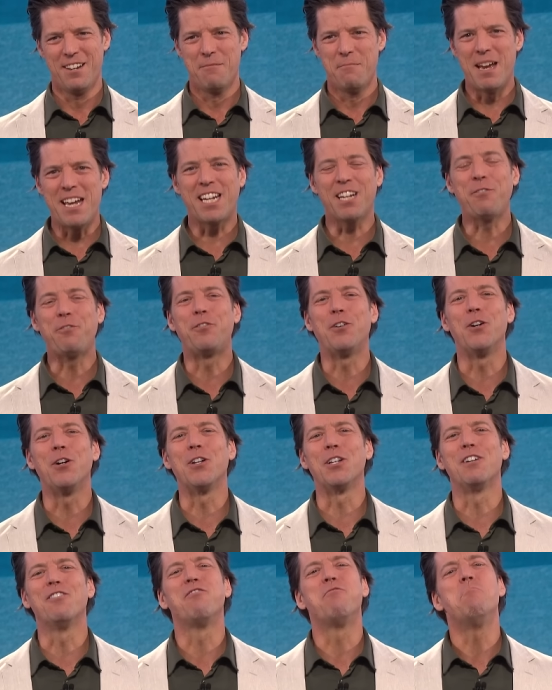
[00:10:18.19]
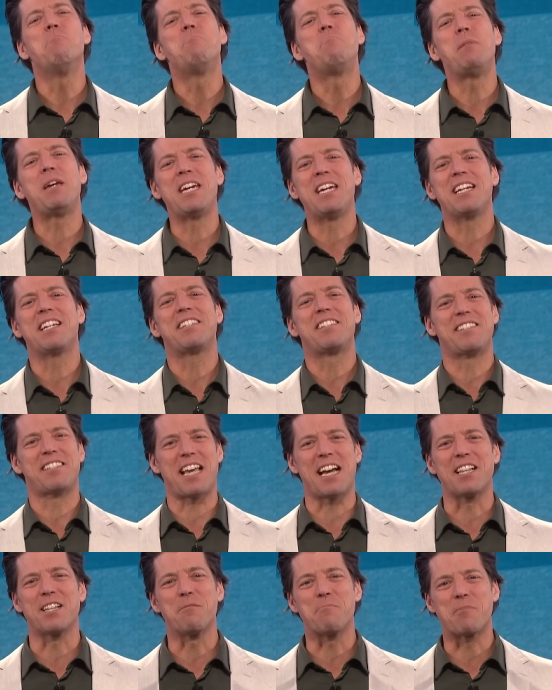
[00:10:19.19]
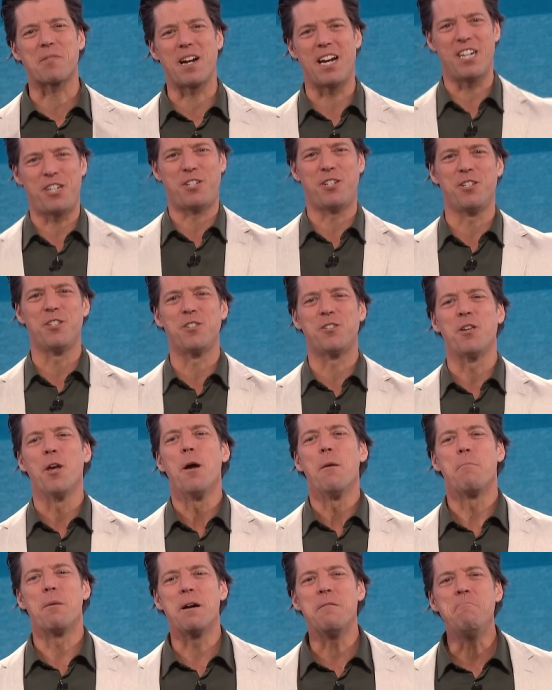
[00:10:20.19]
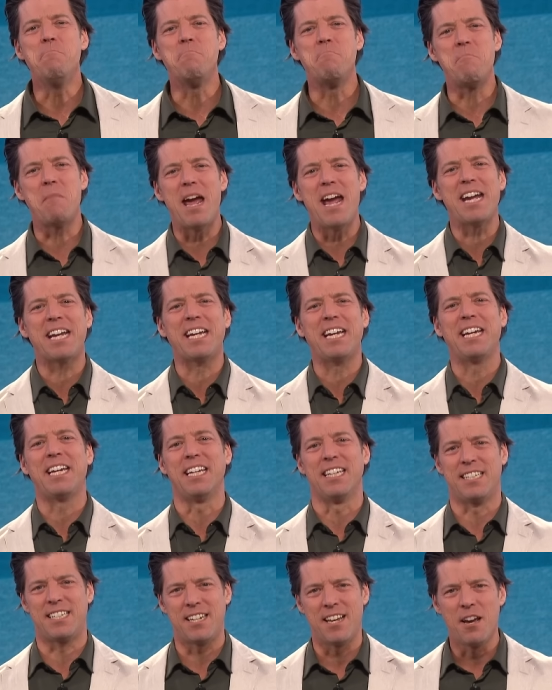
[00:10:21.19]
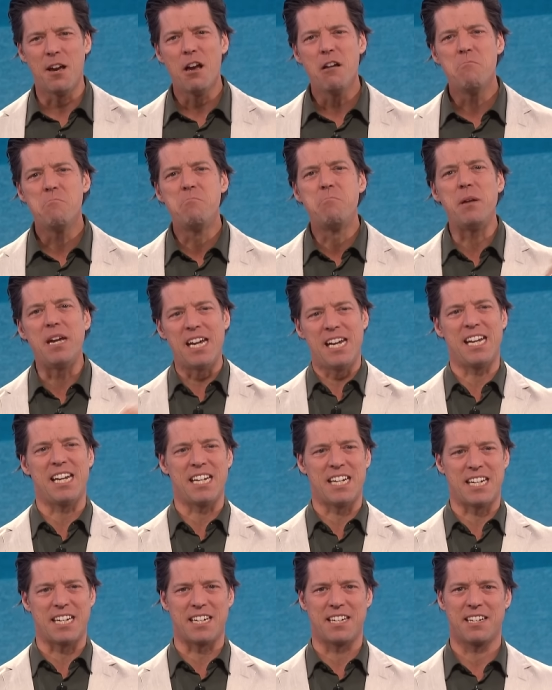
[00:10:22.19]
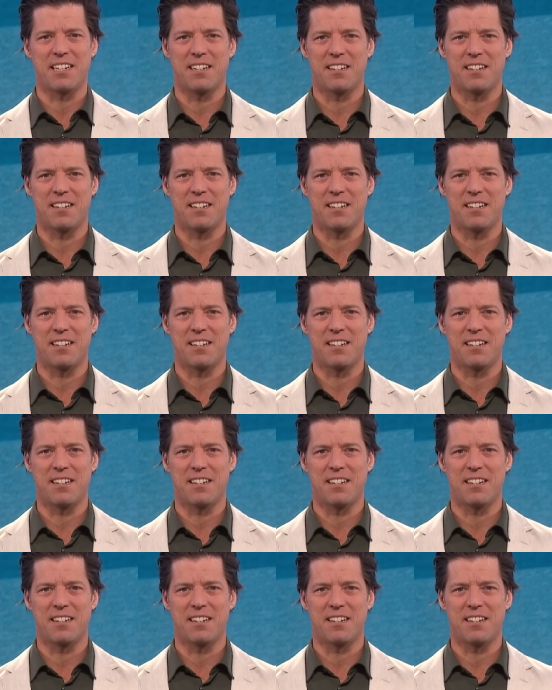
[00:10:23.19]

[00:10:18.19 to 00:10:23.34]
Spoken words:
Make it full of big celebrations, but make it big.